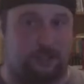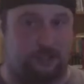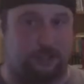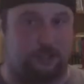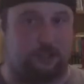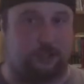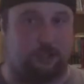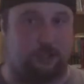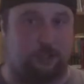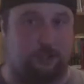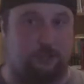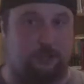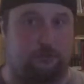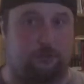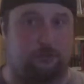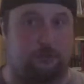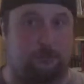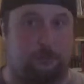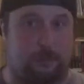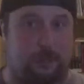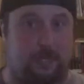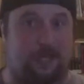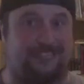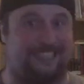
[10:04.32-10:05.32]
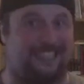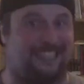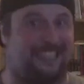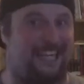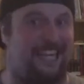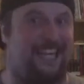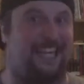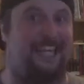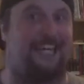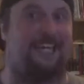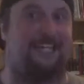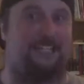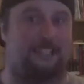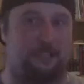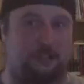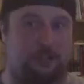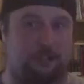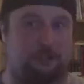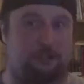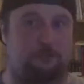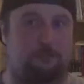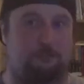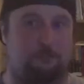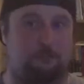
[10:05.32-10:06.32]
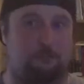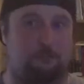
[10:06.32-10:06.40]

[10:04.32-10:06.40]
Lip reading: isn't good, because it is.